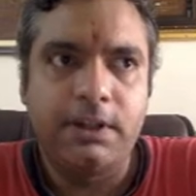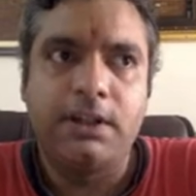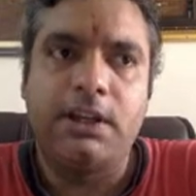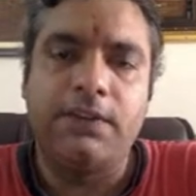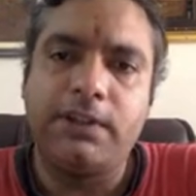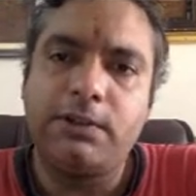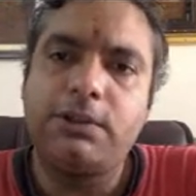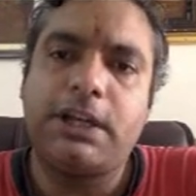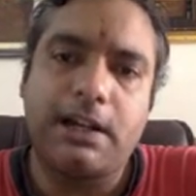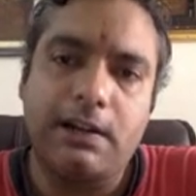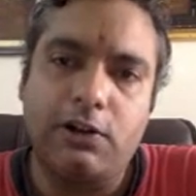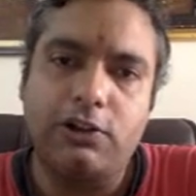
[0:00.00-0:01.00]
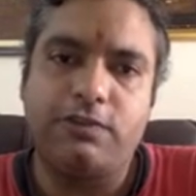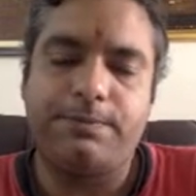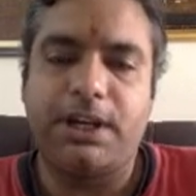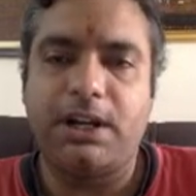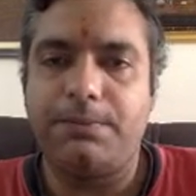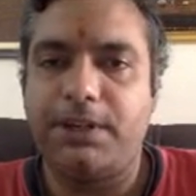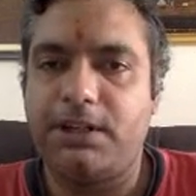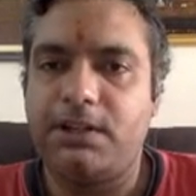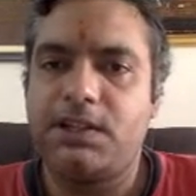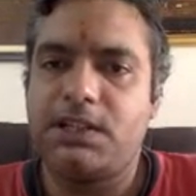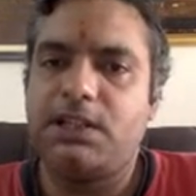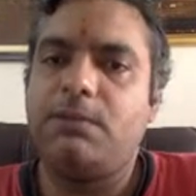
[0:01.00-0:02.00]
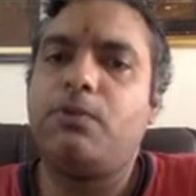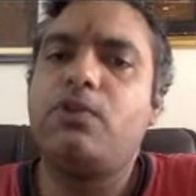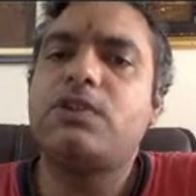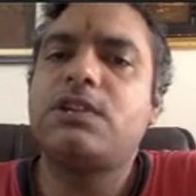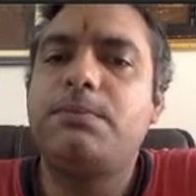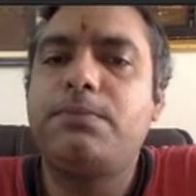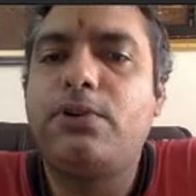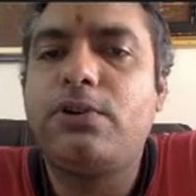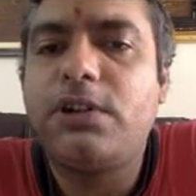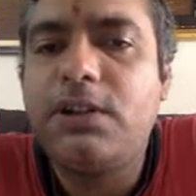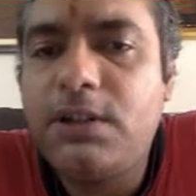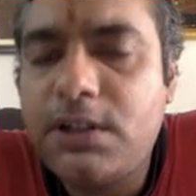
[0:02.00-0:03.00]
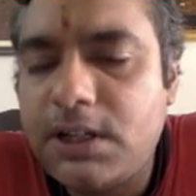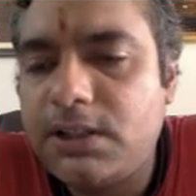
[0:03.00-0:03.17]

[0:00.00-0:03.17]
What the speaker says: Even though there are a lot of parameters, the most important